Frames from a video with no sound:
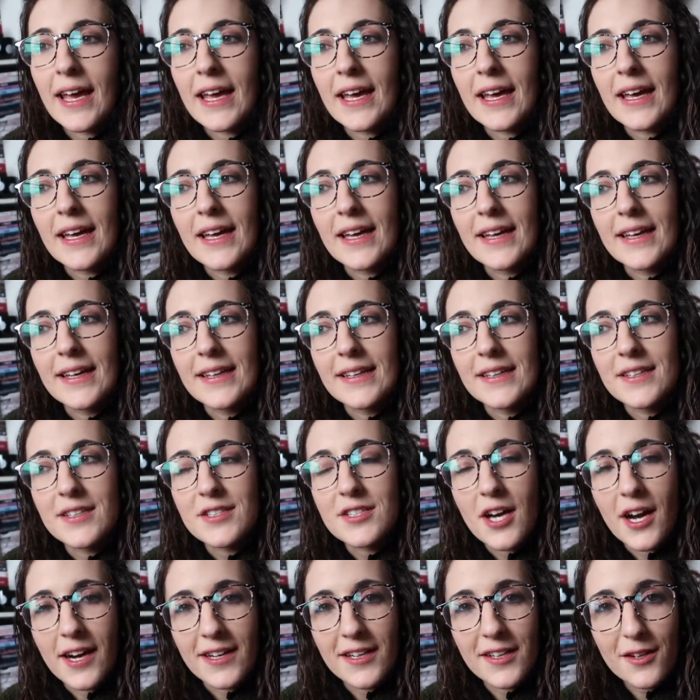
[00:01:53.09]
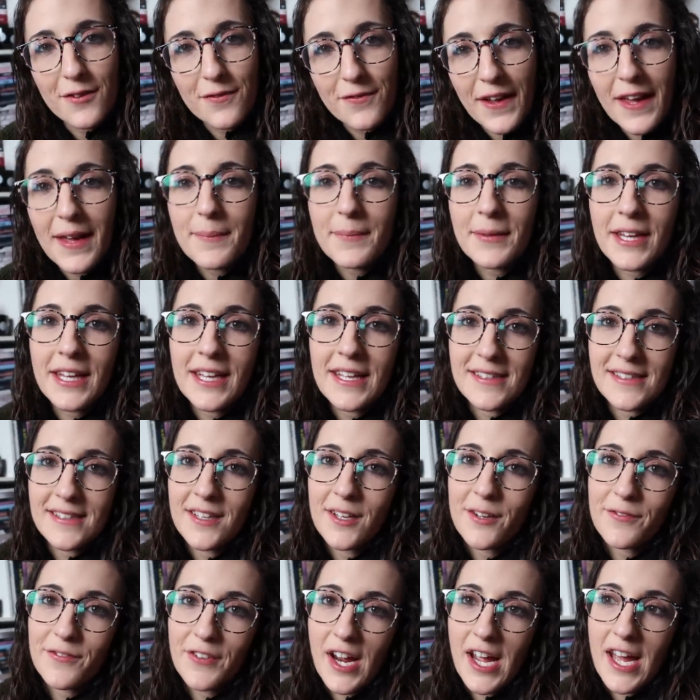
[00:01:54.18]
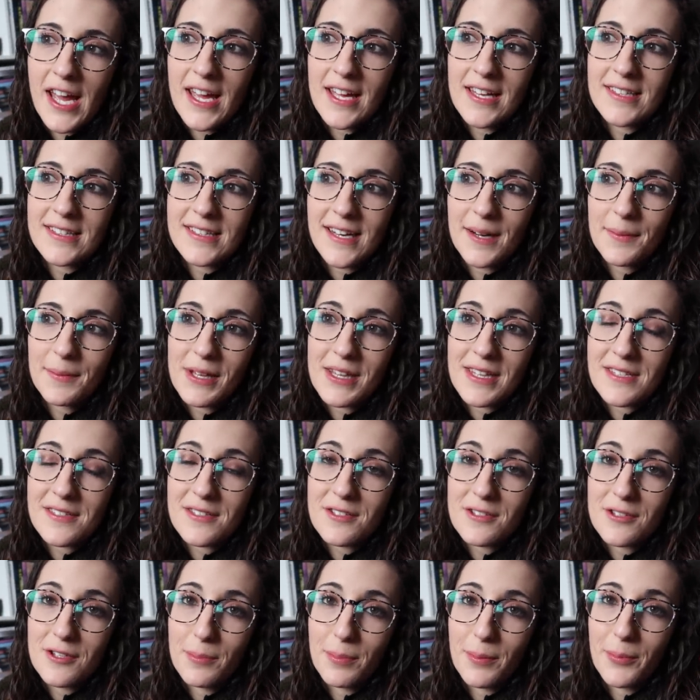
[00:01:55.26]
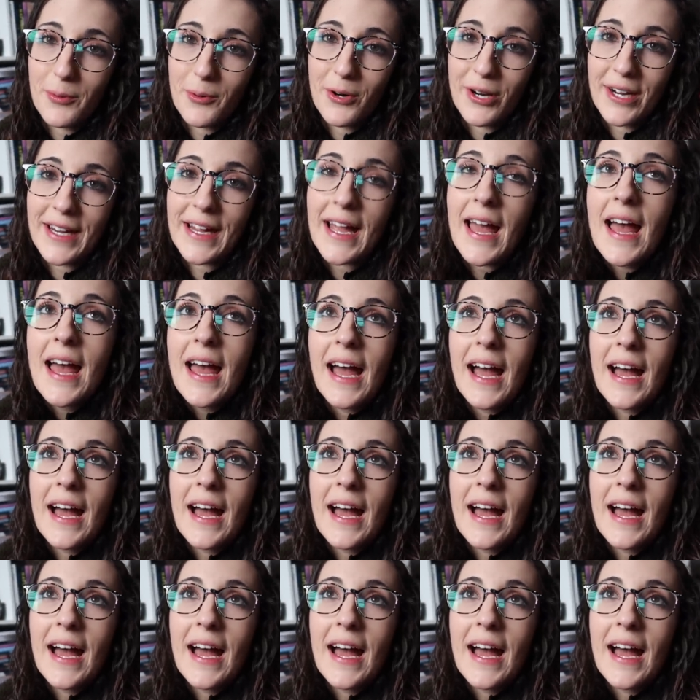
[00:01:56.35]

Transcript: And talking to the families and their friends. And I'm like, this is super boring.